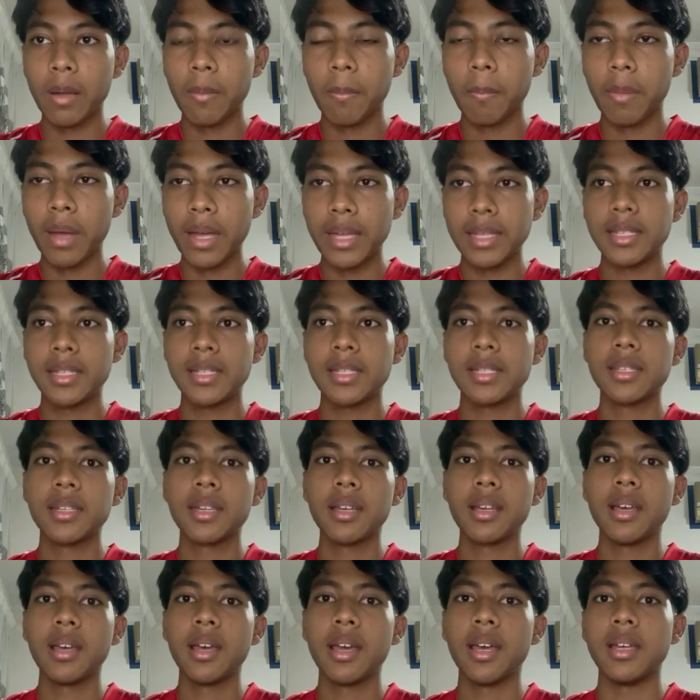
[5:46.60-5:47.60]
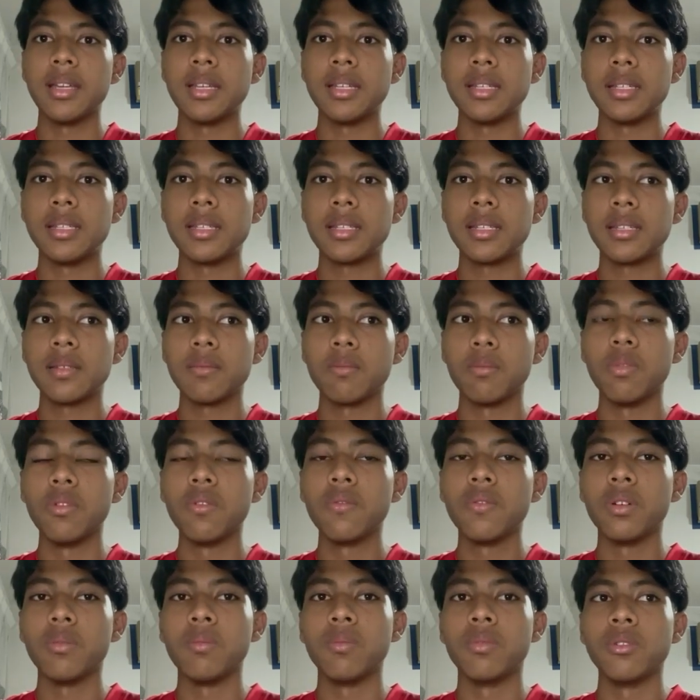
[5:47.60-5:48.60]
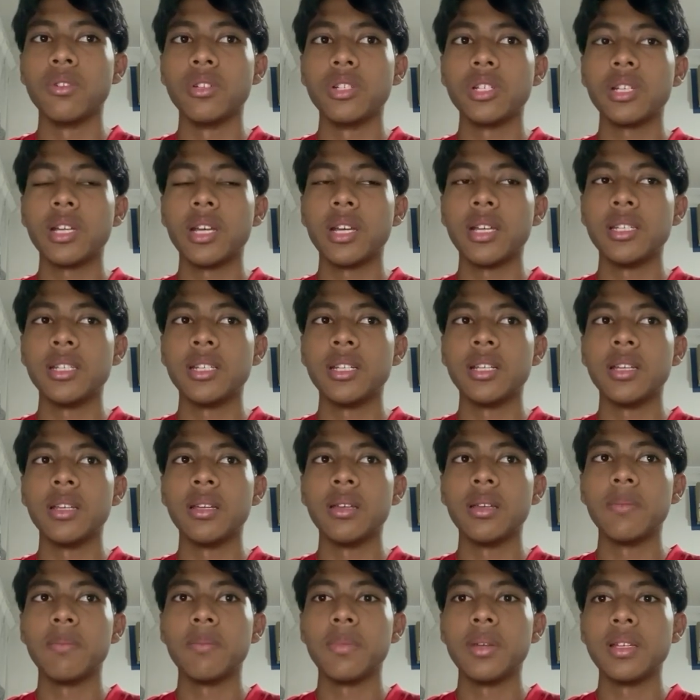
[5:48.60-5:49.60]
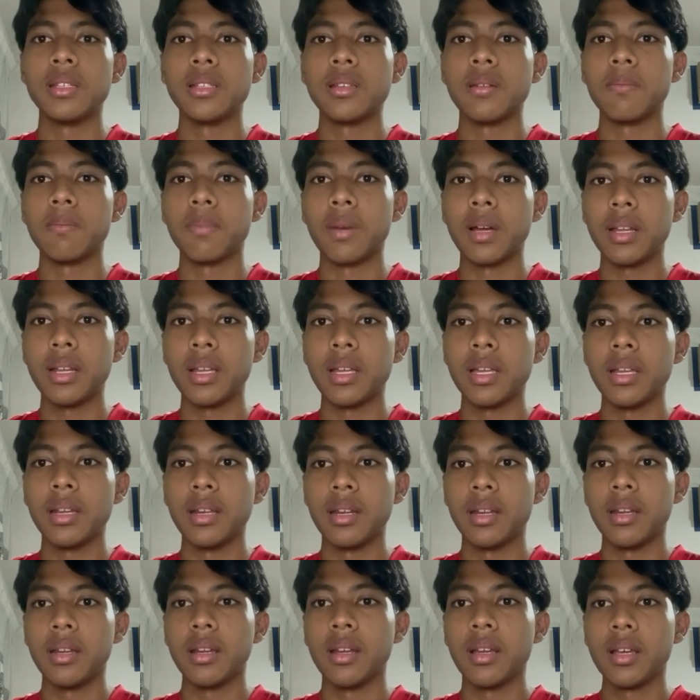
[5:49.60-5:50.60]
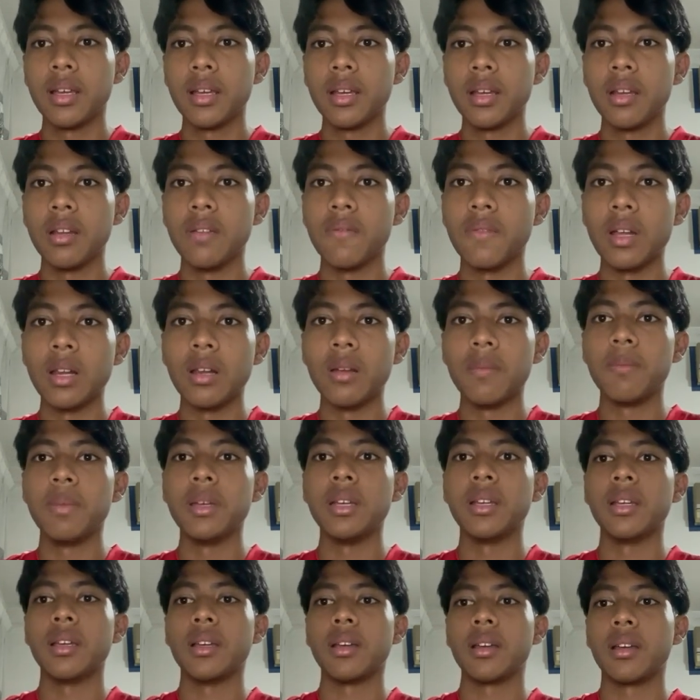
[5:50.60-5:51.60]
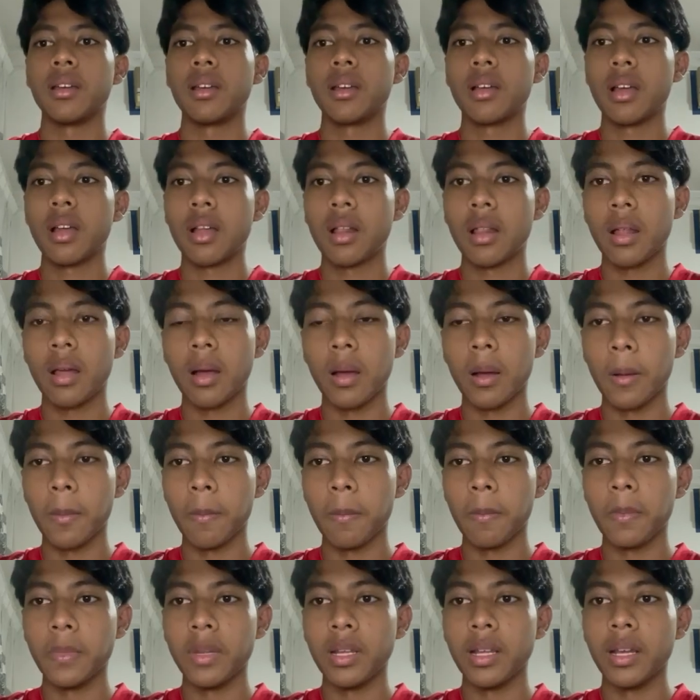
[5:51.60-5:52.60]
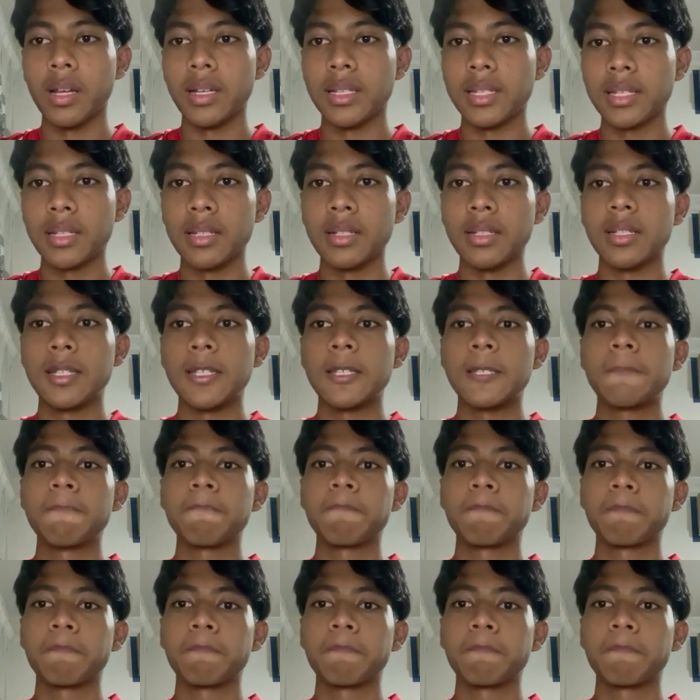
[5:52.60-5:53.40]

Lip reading: best, as both approach actually plays a part in developing their skills.